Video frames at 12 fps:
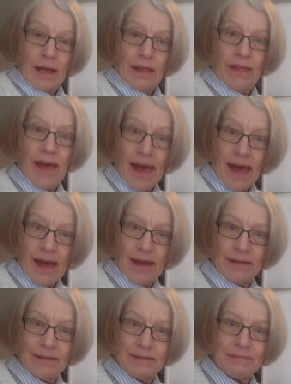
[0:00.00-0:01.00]
There,
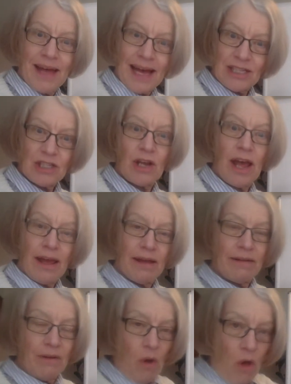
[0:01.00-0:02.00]
that's
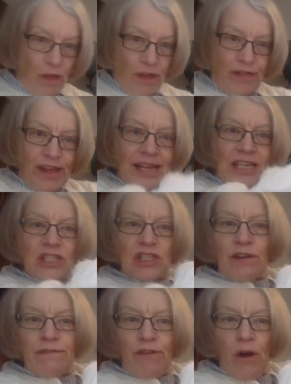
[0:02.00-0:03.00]
all the things
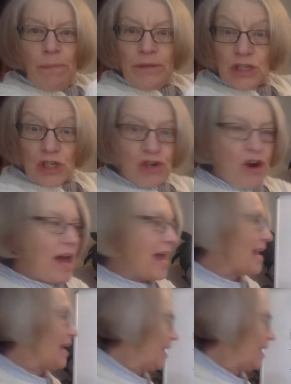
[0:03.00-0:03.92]
from the tray